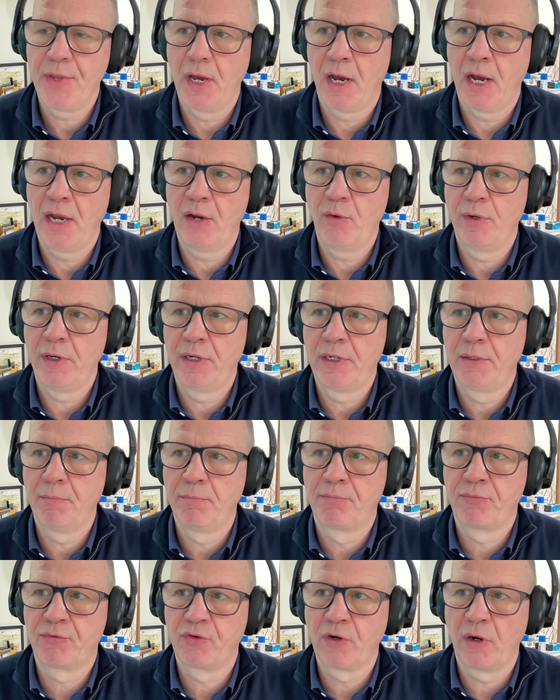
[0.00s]
I would
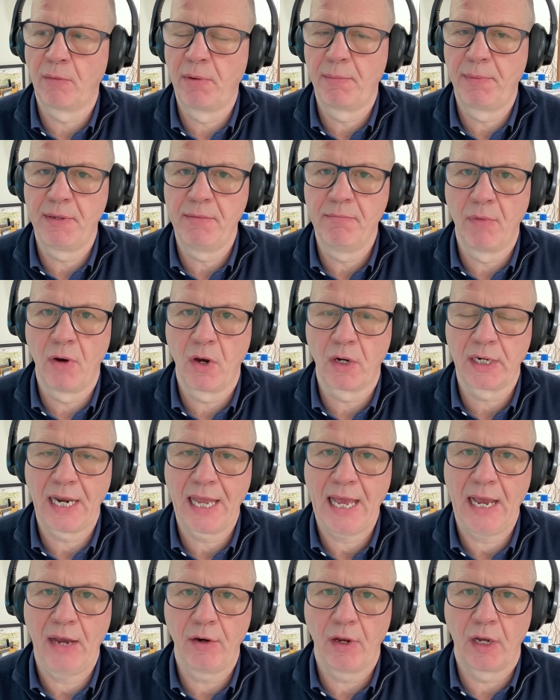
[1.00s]
probably
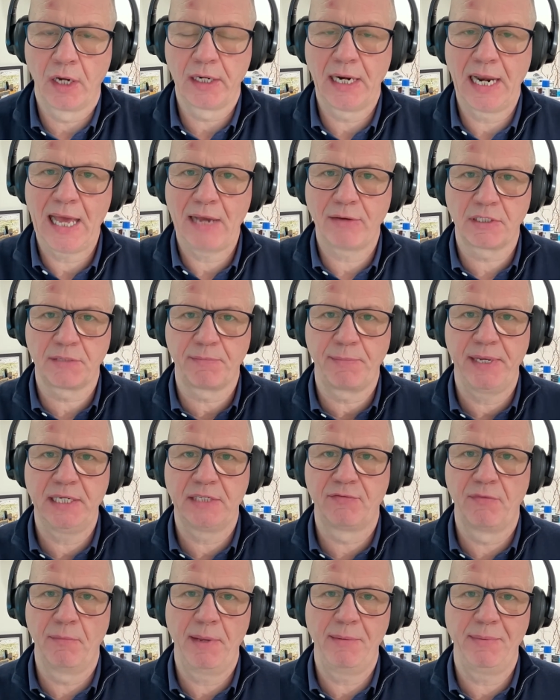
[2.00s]
I'd allow space
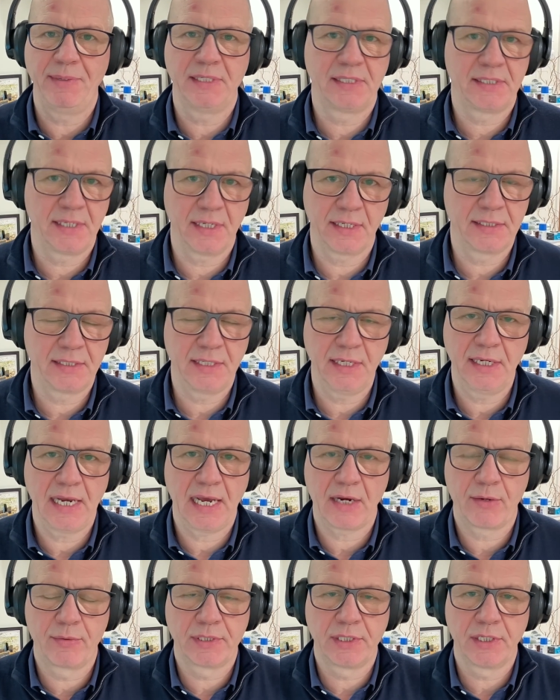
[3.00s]
for maybe 16
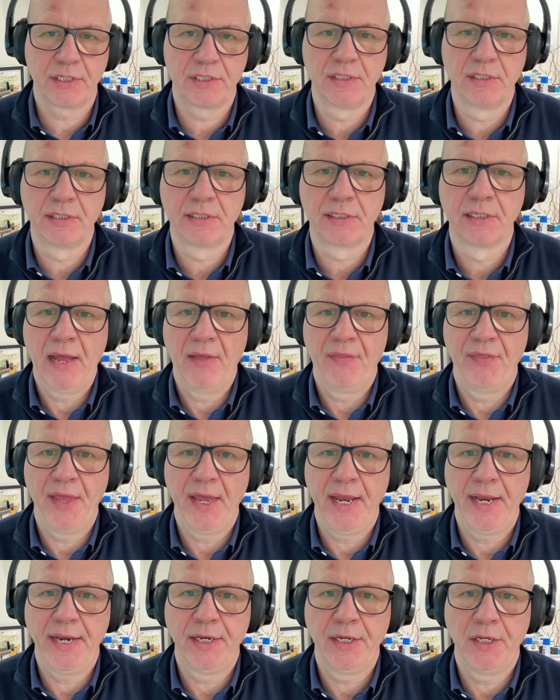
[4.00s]
acquisitions. And
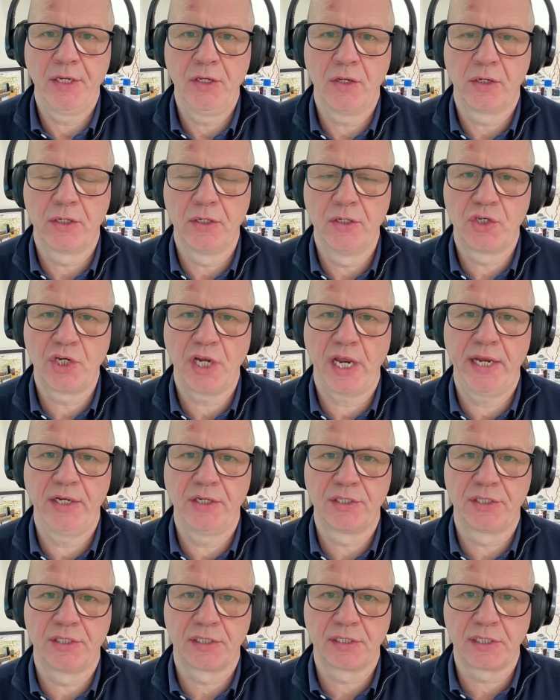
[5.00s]
then you can
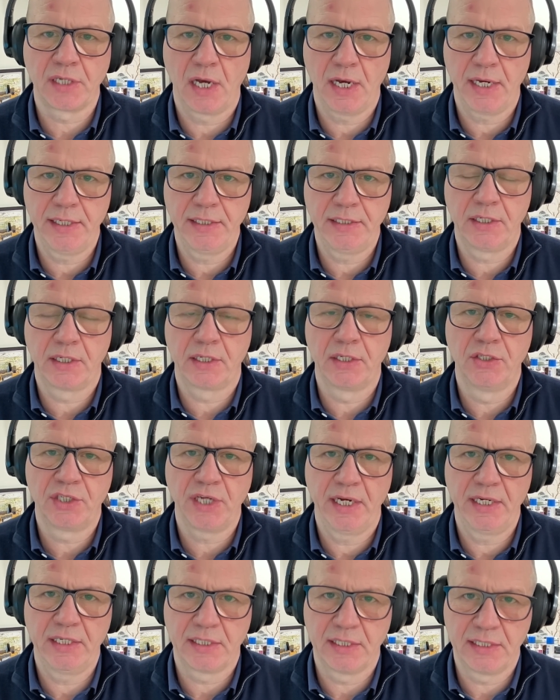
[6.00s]
change the size, you can
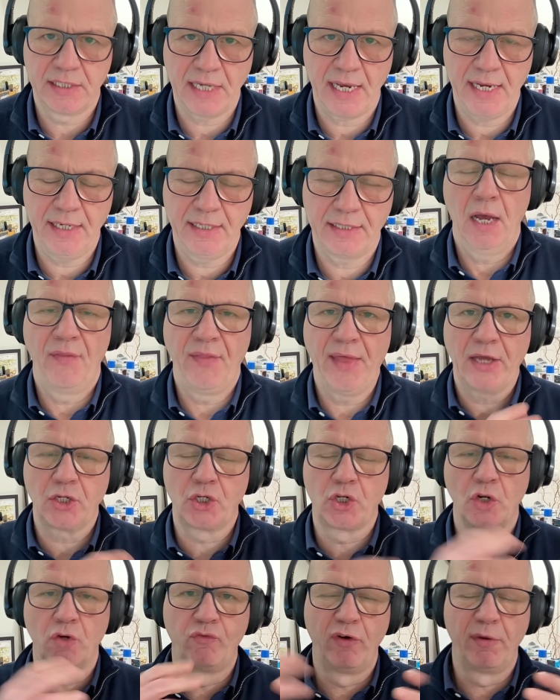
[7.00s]
change the date, and that
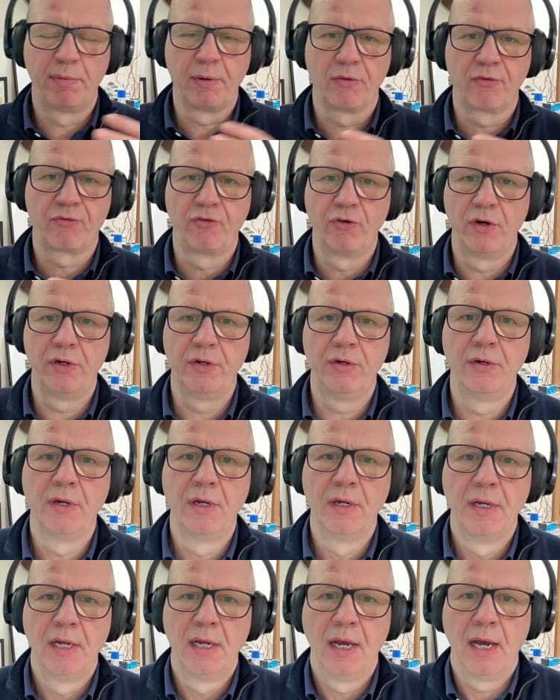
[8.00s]
should ripple through.
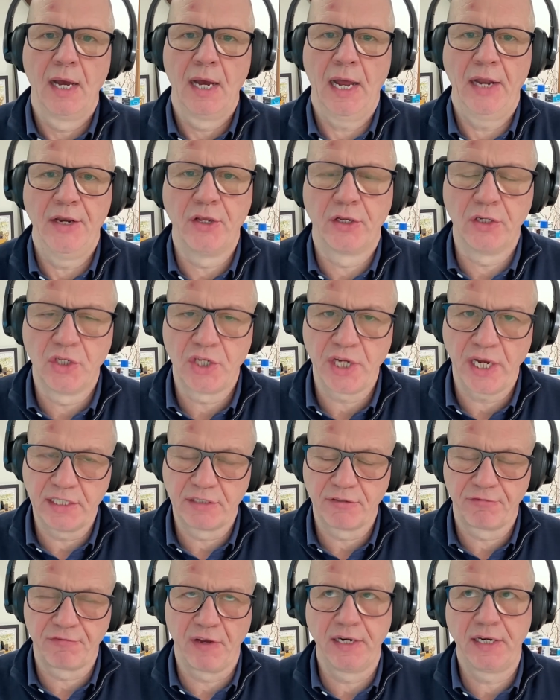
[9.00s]
And you can change
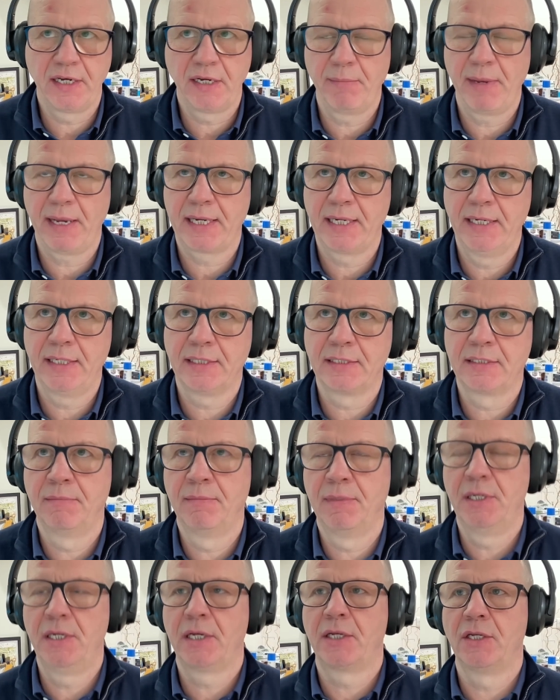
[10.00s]
the funding mechanism,
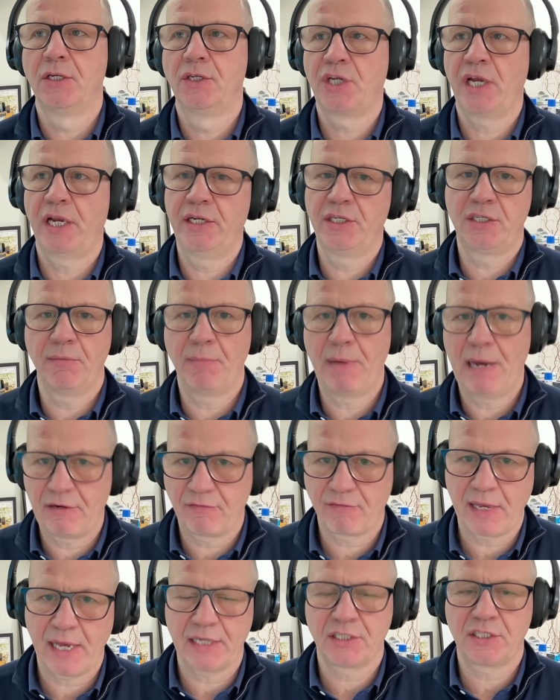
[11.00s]
and you can change the amount
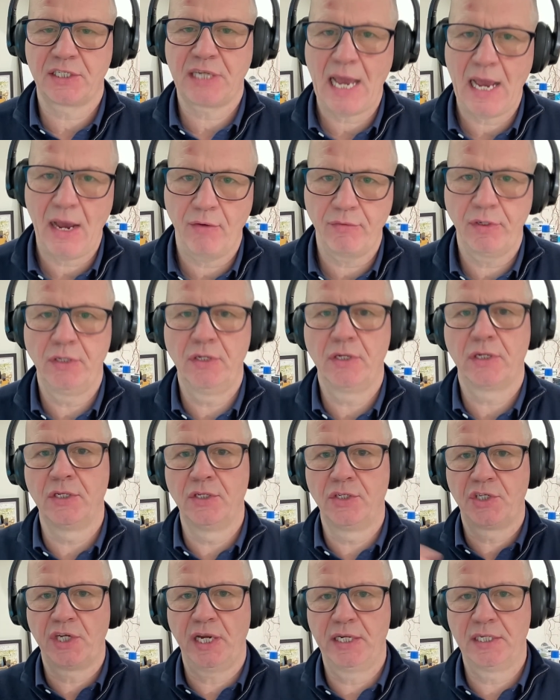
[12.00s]
of cash down, and you can
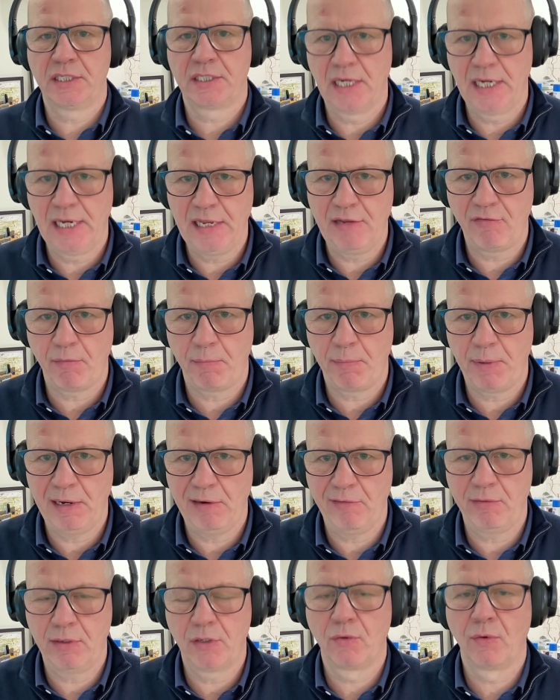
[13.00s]
change the lever
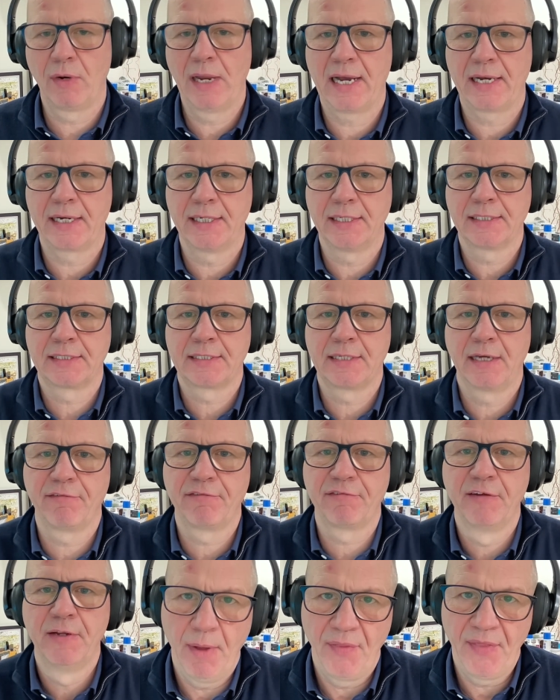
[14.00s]
period, all that kind of
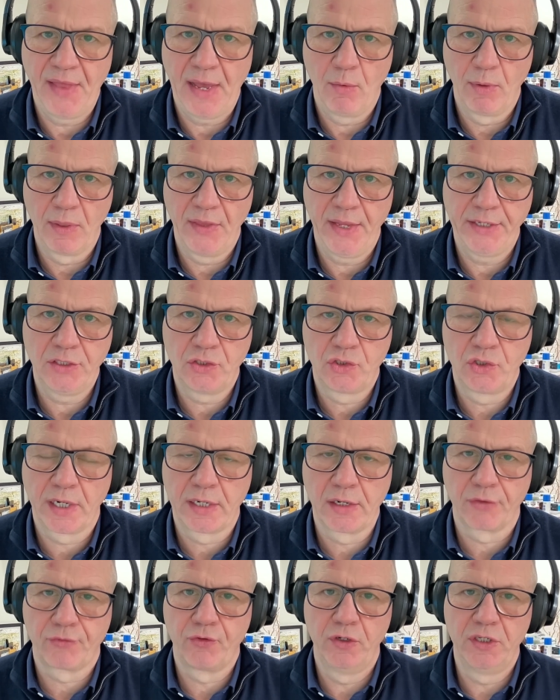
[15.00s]
stuff. And that will then
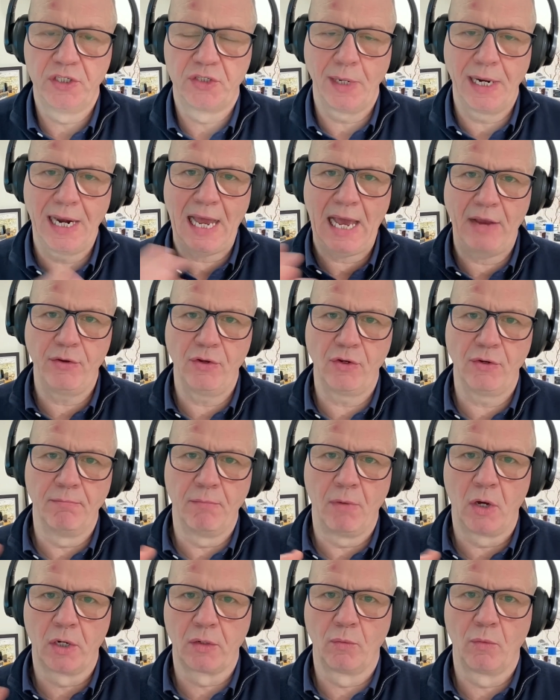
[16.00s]
trickle through to allow you to
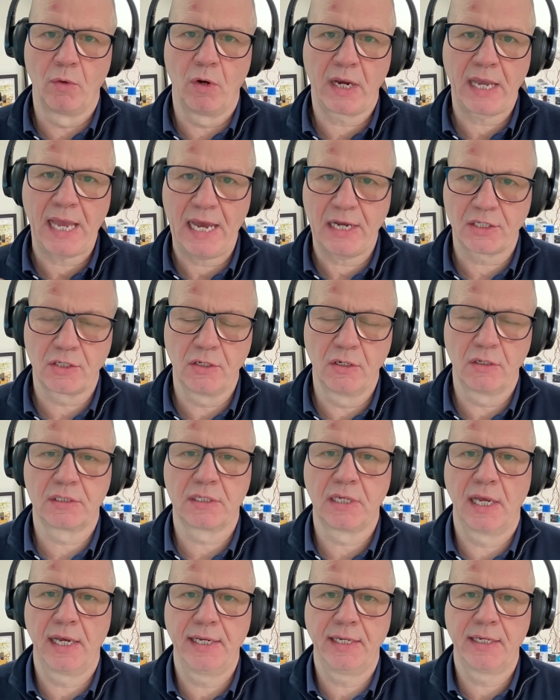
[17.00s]
model what cash
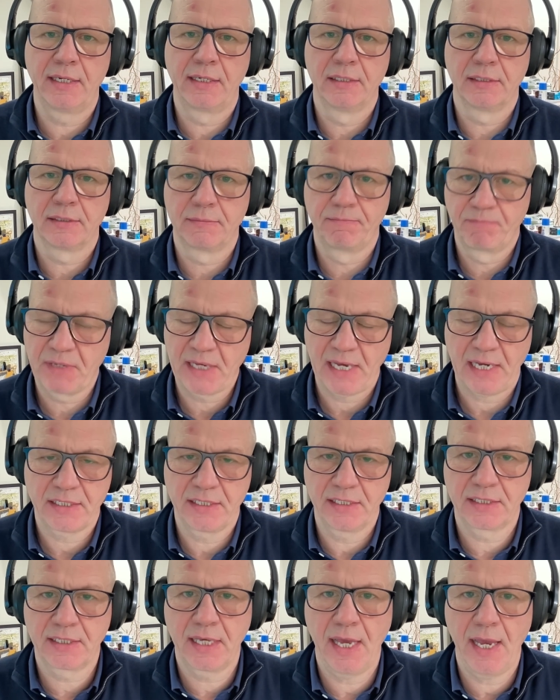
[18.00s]
looks like, because cash
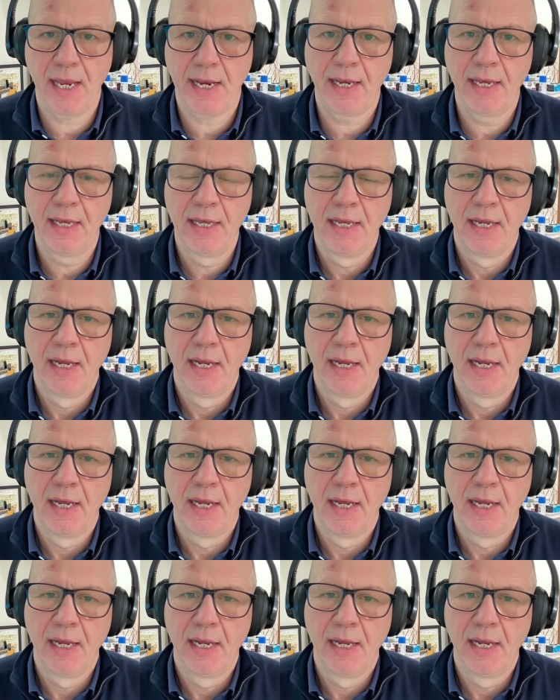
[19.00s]
is king.